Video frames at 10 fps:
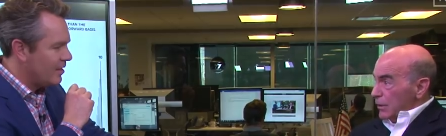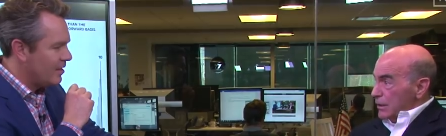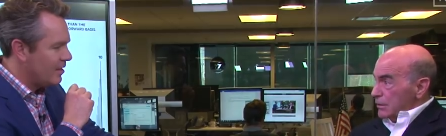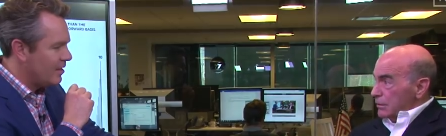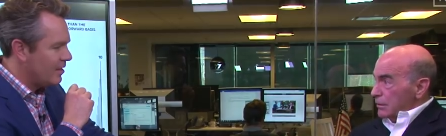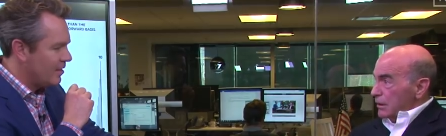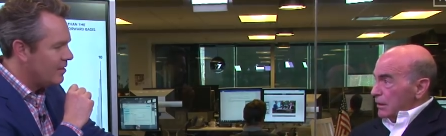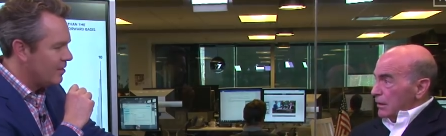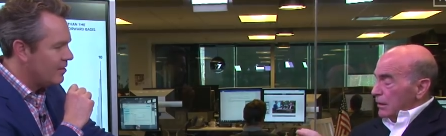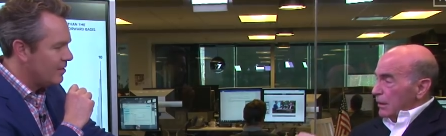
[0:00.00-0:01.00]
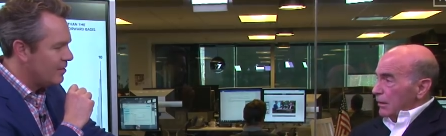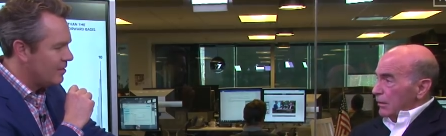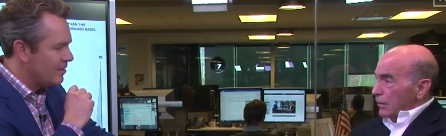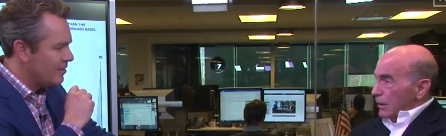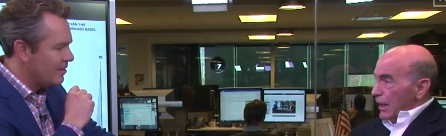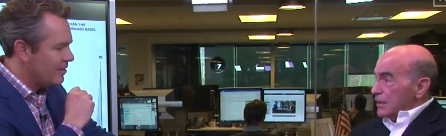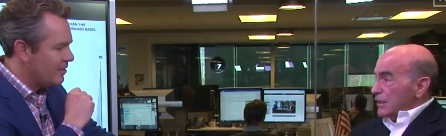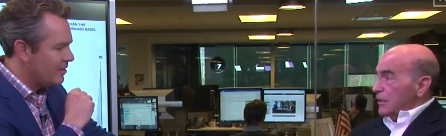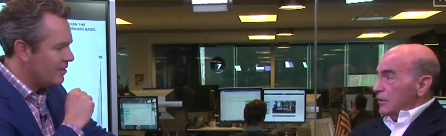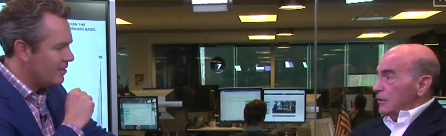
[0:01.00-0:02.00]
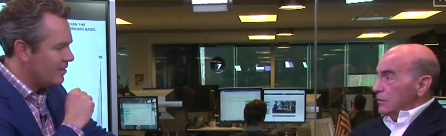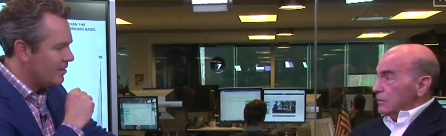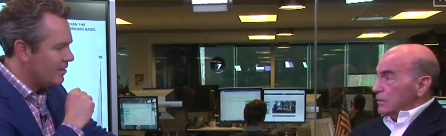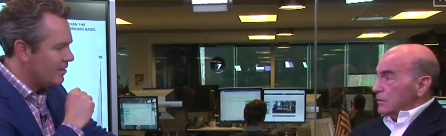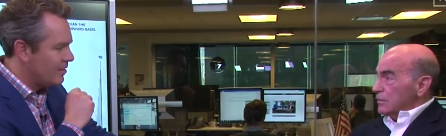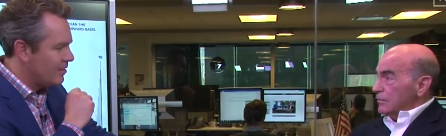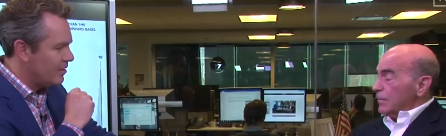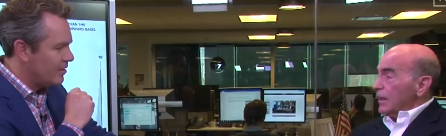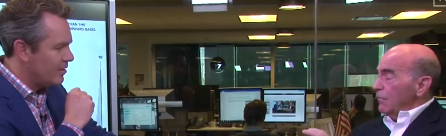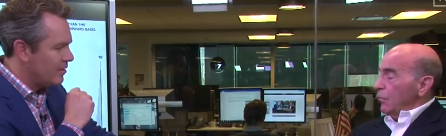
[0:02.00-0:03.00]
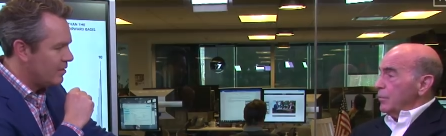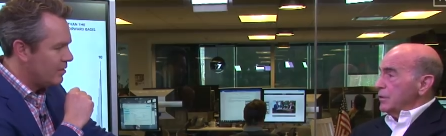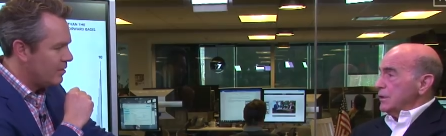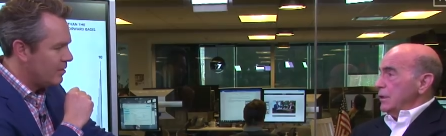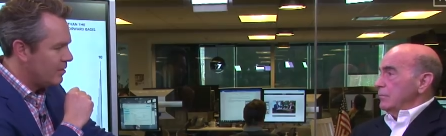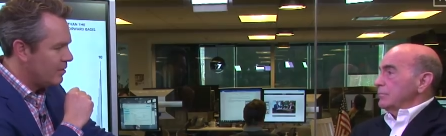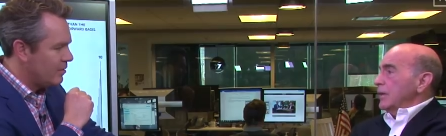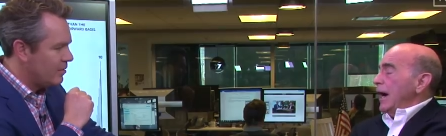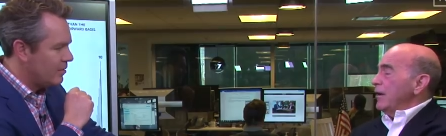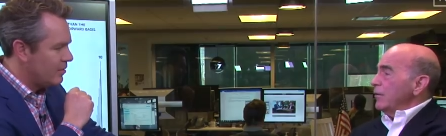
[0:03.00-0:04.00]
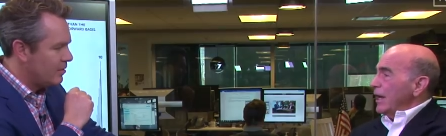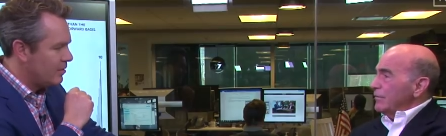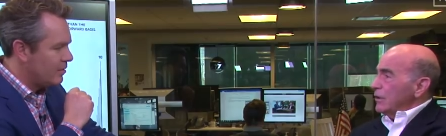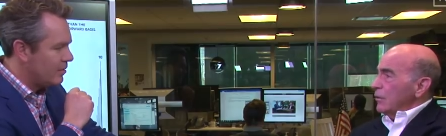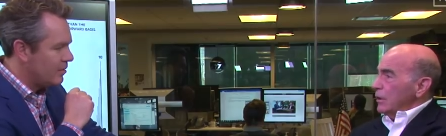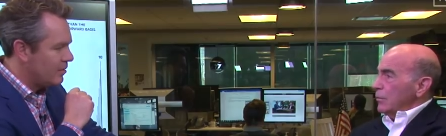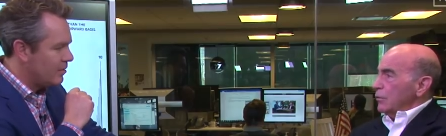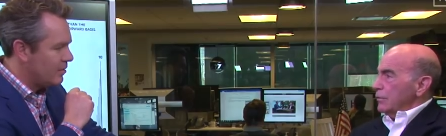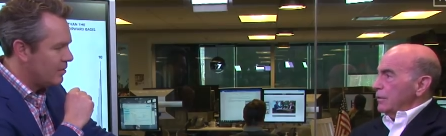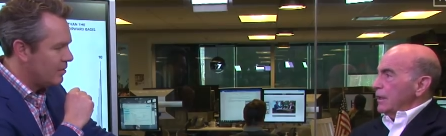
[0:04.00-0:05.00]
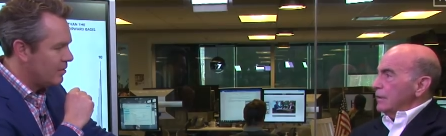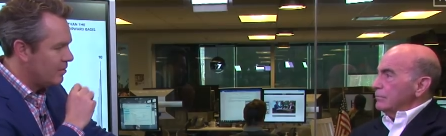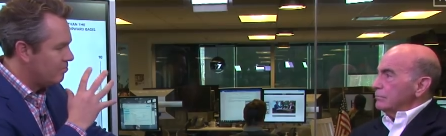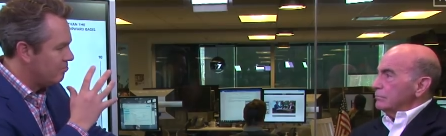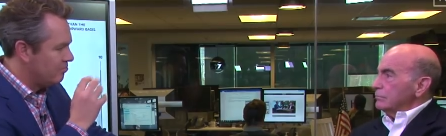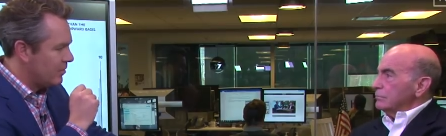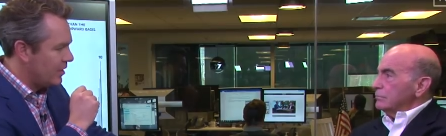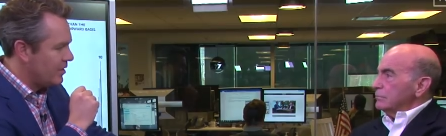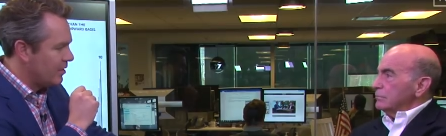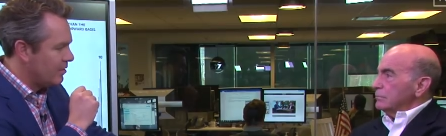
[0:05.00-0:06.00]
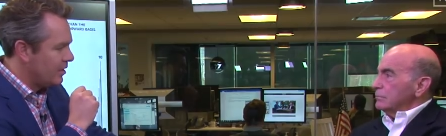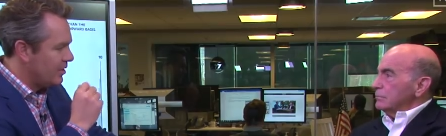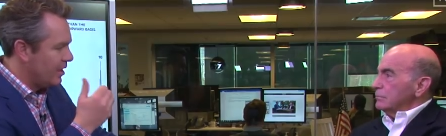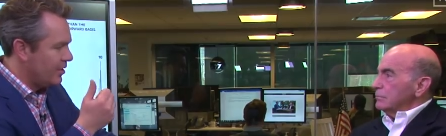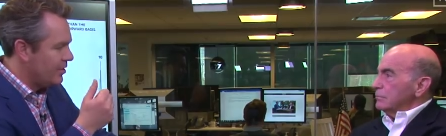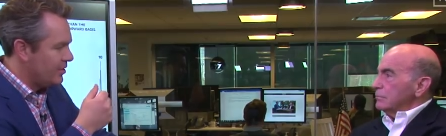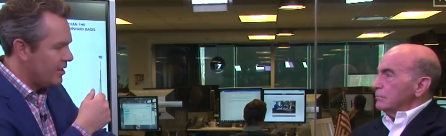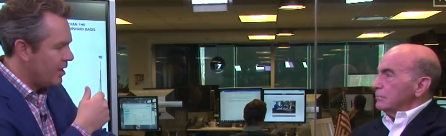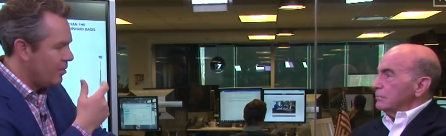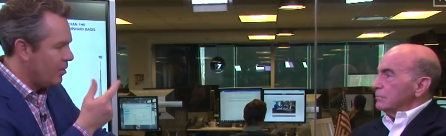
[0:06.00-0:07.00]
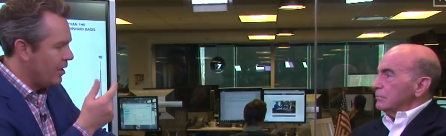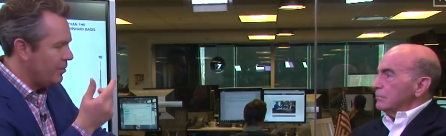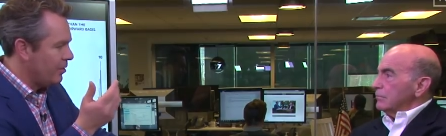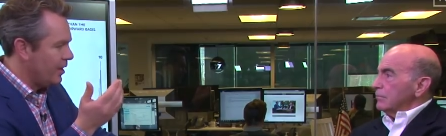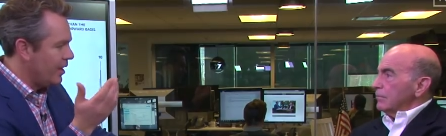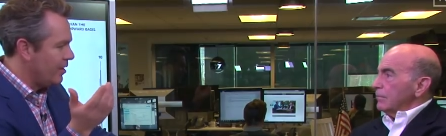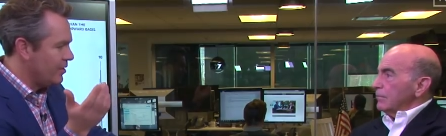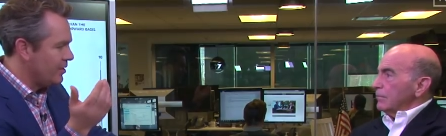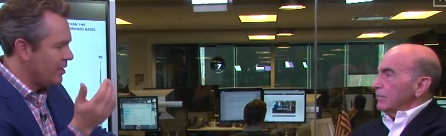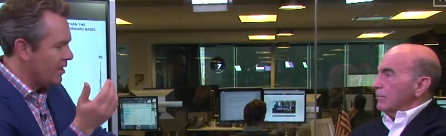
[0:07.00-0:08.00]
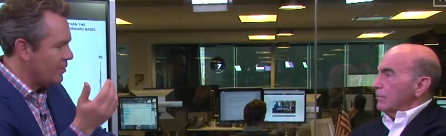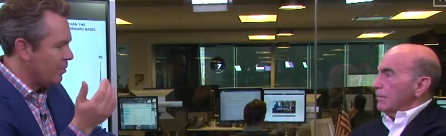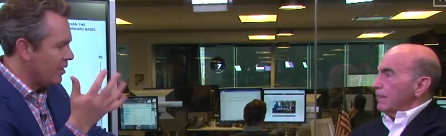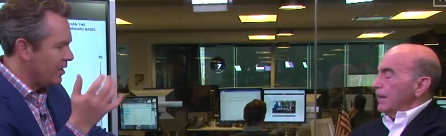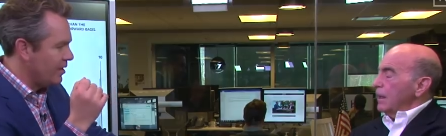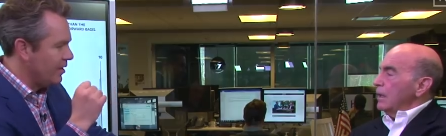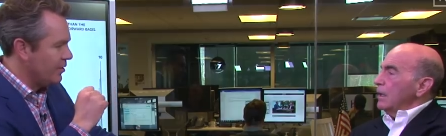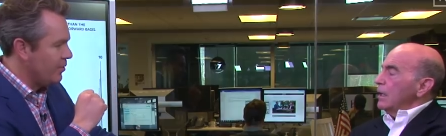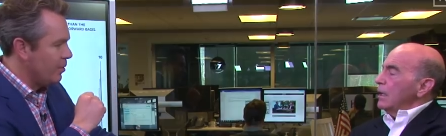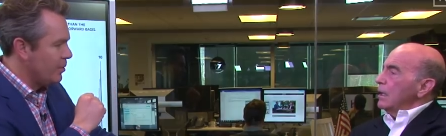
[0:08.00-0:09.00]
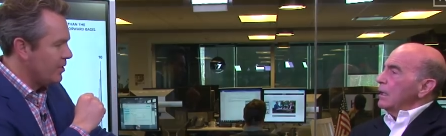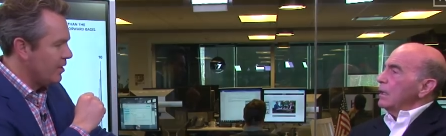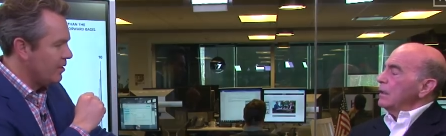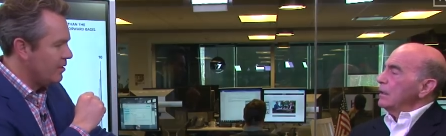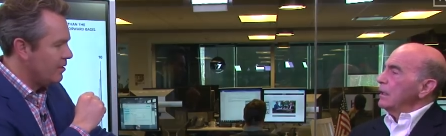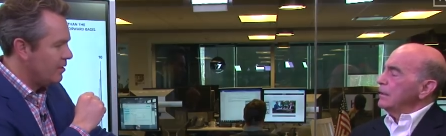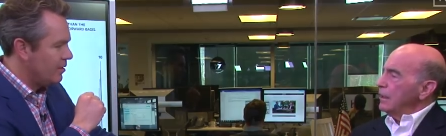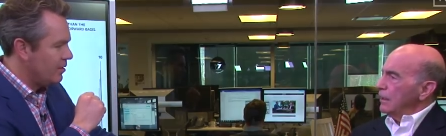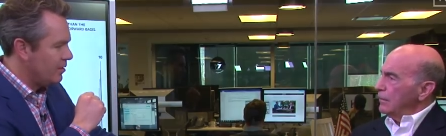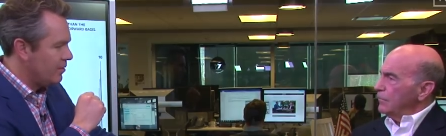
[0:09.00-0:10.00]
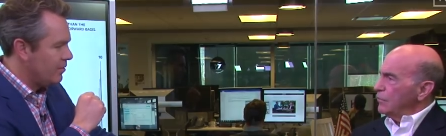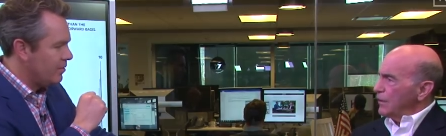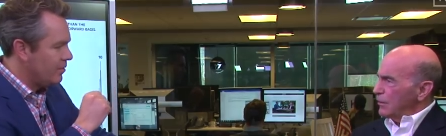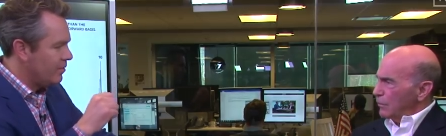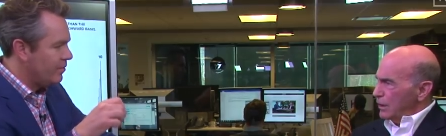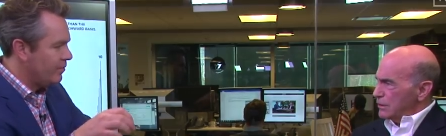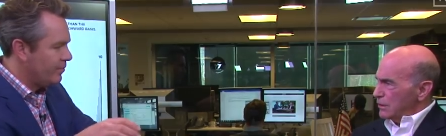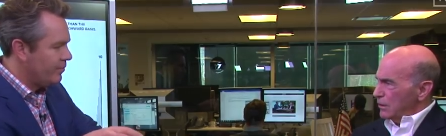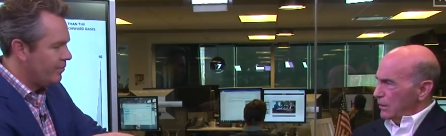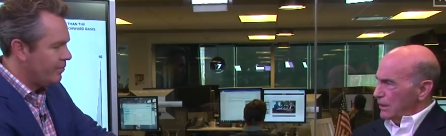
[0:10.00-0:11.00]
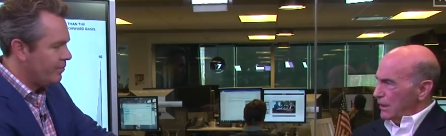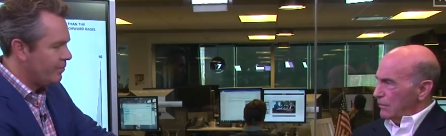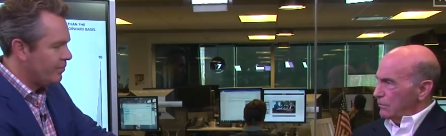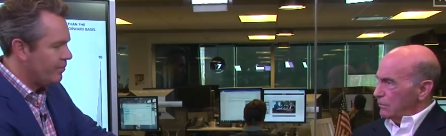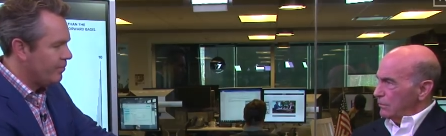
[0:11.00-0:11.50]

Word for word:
Speaker 1: razor. Exxon yields four percent. I don't have to know any more than that.
Speaker 2: That's it. It's an energy stock, quad three. Energy stocks work, and it yields four percent.
Speaker 1: Yeah, and if you think rates are going down,